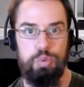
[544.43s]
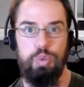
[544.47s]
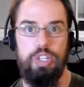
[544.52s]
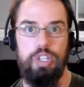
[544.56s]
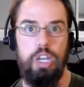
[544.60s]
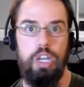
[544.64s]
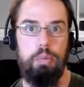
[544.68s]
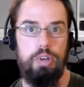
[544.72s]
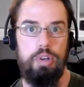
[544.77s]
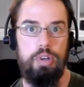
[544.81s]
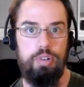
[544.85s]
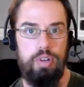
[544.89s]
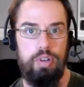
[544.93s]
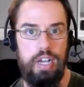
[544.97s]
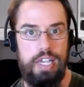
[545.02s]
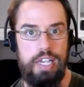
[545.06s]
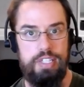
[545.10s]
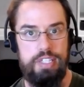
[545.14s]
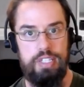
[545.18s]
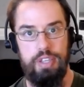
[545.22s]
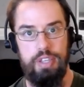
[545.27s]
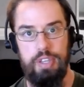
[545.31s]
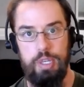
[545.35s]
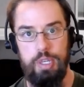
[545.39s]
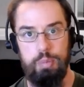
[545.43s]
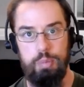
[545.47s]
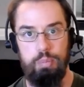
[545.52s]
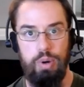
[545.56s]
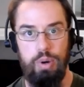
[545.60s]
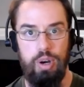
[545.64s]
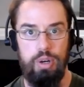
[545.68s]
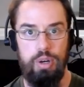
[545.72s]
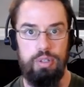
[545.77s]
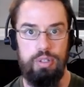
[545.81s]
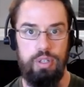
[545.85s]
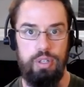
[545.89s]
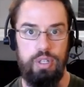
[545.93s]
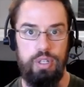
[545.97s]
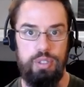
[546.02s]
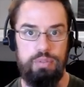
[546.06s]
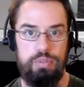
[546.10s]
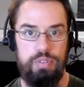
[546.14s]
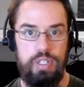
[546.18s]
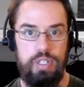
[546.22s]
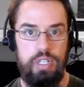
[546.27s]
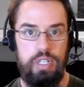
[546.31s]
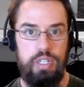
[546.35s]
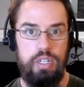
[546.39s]
we come across, I think part
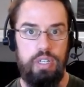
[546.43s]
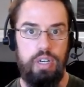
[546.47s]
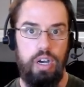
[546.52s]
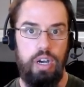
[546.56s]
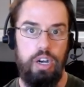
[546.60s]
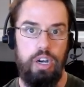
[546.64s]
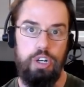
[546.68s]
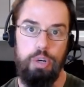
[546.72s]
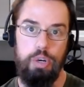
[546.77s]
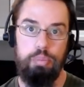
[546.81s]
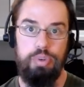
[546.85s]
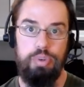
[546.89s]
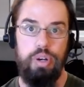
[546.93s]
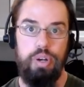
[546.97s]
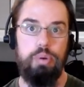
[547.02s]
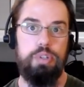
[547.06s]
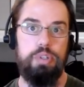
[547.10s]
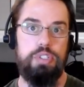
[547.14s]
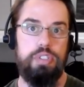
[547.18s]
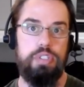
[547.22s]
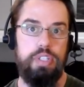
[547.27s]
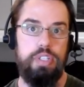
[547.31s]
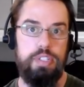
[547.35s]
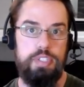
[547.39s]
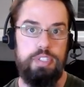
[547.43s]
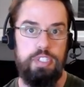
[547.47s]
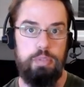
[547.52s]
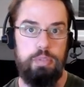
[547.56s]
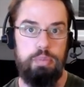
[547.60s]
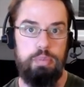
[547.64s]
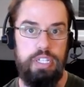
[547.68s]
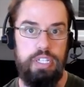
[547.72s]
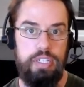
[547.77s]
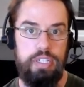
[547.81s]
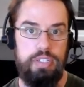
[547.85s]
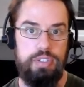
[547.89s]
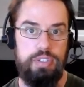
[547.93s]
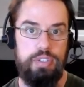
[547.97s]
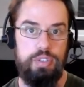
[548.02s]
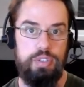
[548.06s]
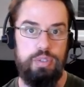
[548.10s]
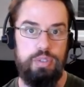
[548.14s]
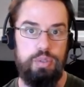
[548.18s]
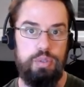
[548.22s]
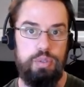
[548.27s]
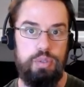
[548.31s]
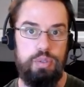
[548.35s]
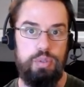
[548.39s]
of our approach needs to be
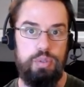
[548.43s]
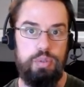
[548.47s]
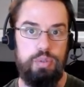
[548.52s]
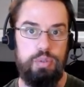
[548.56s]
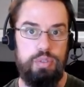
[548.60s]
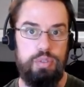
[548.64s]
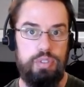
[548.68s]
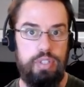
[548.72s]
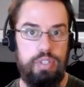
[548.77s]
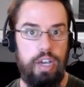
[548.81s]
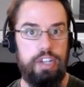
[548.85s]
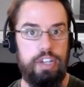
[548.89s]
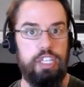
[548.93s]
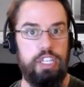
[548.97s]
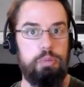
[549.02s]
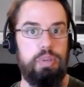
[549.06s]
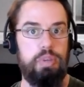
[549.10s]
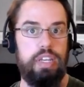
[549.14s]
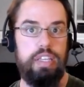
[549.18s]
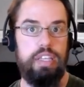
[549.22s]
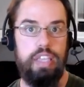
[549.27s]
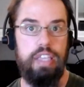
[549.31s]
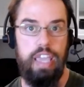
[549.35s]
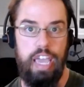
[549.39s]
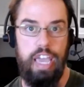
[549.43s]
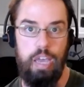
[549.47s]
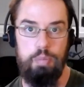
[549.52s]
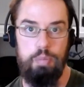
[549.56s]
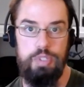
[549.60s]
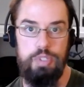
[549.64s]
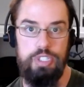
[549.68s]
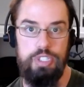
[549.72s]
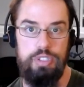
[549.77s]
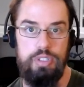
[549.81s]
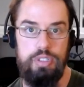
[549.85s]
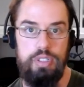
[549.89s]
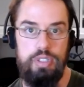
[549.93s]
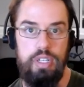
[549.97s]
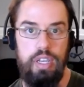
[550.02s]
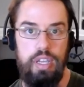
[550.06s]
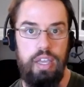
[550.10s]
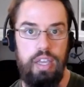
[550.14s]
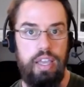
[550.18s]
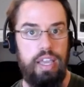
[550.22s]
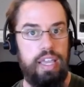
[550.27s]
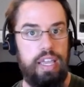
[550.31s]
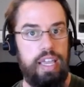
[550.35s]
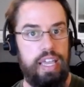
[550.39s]
to document and capture
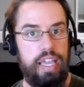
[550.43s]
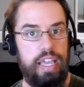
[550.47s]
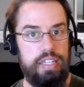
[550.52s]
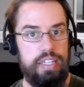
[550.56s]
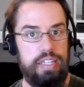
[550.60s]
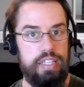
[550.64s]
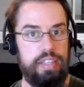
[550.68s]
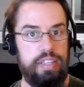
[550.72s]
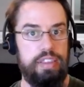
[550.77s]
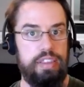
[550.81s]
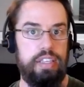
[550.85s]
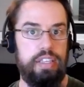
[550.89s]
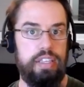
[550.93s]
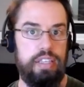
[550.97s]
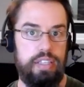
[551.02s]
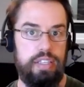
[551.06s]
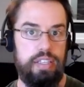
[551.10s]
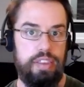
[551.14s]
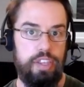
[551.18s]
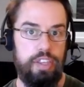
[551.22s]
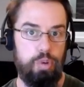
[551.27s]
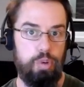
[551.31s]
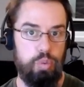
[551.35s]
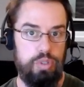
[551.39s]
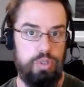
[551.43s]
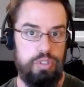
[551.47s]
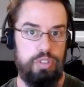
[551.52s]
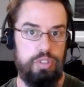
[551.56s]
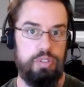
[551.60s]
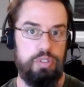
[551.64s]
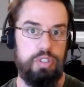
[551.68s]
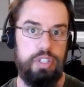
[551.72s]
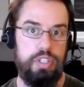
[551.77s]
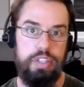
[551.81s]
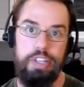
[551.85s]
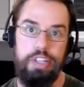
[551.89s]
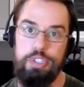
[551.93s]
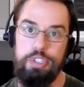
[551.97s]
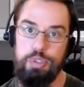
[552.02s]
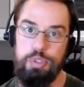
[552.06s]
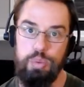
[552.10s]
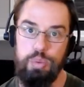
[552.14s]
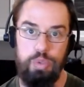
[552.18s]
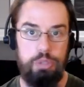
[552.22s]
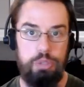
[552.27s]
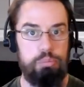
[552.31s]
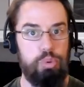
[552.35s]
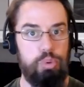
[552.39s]
anything that we're learning that's
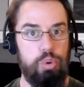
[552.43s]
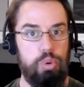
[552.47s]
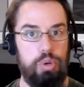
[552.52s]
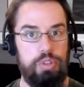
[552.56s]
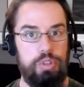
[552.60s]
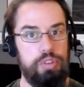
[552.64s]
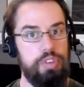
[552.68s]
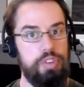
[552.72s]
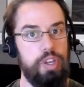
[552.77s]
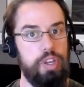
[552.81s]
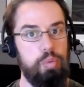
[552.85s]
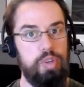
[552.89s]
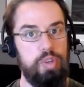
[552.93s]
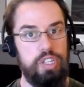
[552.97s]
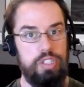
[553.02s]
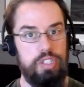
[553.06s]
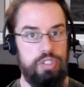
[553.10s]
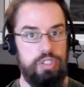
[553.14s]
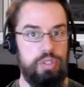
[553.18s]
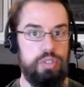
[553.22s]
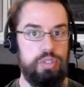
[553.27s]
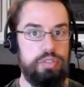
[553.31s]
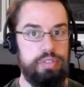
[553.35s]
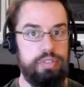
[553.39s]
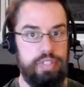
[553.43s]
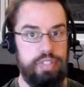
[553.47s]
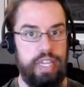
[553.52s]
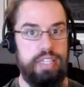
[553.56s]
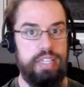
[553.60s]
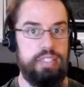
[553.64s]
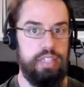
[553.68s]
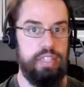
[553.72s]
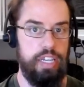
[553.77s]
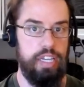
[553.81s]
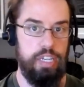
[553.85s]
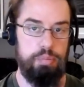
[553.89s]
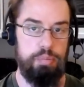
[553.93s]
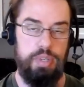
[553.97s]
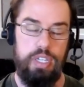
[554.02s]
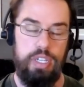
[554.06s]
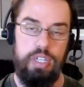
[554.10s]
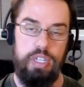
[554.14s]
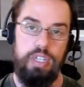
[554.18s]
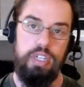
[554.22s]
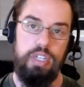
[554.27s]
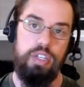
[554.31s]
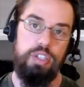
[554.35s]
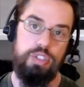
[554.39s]
really important that we can use for next time,
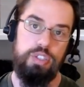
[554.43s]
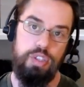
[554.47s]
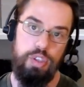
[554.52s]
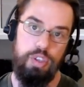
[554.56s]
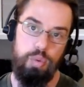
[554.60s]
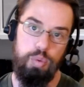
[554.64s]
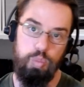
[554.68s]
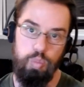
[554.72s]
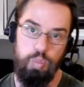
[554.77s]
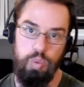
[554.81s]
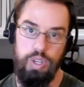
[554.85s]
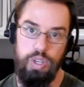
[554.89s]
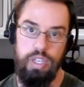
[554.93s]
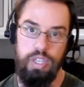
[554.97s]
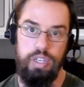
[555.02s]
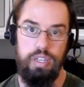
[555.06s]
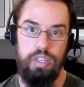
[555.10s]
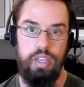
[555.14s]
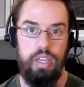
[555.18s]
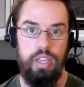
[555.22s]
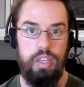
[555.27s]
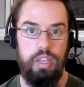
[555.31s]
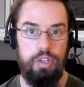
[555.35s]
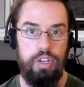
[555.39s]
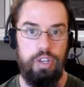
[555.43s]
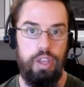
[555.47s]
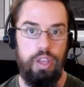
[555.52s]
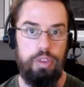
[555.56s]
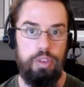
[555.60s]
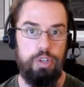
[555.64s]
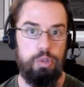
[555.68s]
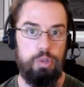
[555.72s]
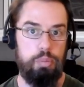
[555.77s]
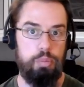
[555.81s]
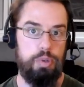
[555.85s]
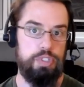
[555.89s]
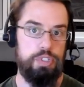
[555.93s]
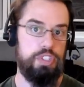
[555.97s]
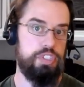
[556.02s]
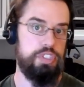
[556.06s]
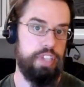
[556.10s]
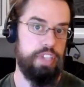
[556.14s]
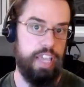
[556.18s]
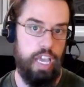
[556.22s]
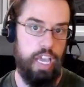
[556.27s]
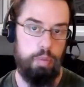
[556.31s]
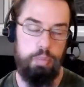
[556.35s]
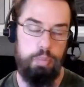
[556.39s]
so that when another emergency
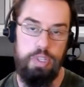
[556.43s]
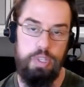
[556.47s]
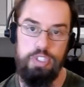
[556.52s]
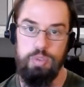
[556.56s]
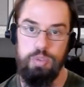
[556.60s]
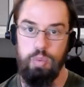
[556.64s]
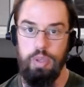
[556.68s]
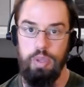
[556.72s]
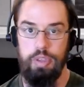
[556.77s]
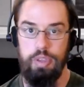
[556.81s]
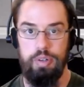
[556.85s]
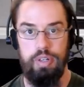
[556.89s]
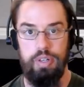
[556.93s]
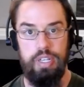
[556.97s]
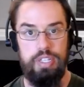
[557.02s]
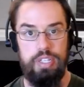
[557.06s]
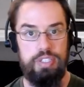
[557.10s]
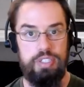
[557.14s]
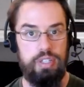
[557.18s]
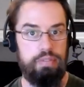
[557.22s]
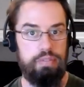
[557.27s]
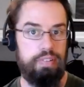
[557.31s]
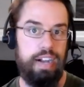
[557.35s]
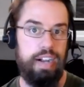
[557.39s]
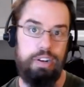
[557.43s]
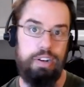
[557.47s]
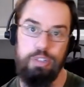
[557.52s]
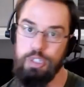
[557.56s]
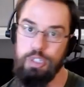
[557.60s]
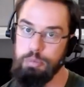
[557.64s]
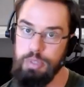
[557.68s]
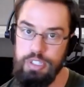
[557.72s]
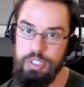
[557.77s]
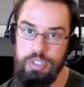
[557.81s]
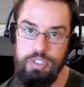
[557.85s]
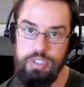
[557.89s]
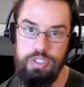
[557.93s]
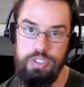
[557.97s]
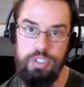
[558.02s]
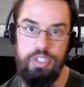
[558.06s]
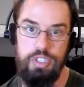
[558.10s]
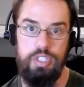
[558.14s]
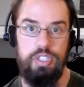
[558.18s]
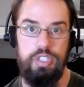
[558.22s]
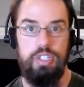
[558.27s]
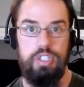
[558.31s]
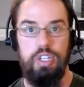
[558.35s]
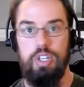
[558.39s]
happens, whether it's a viral emergency